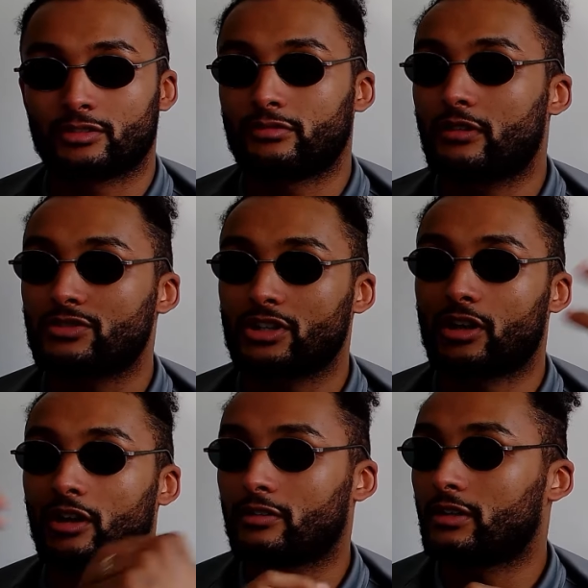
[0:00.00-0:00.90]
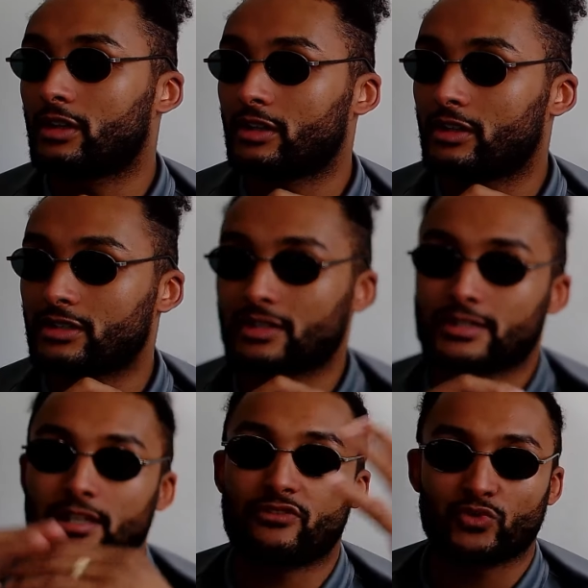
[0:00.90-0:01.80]
Who else you got? There's
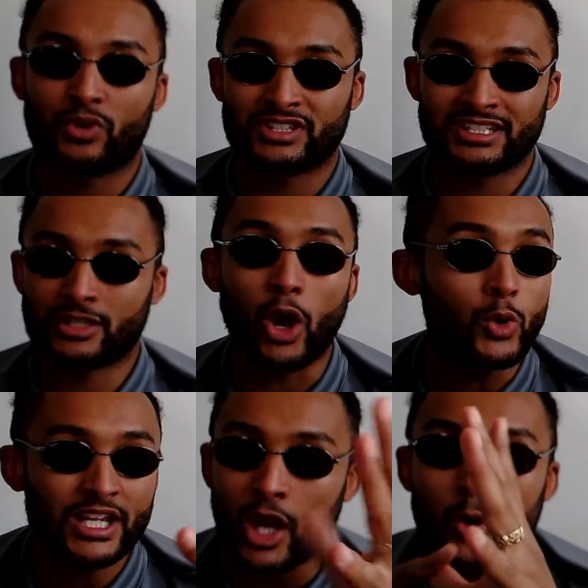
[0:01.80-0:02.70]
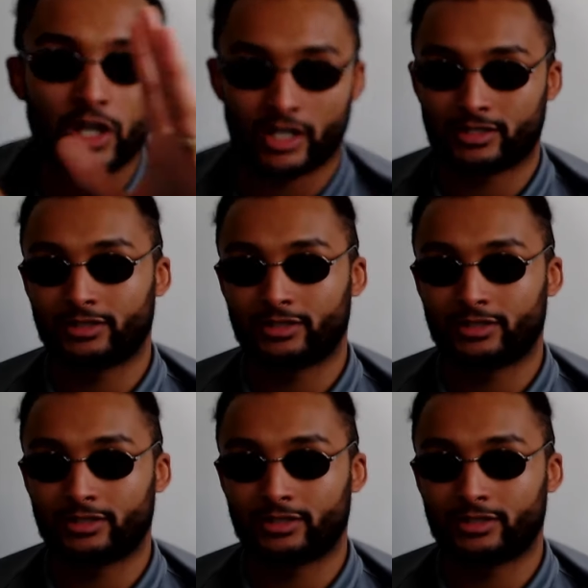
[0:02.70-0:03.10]
other ones in Tony Oka.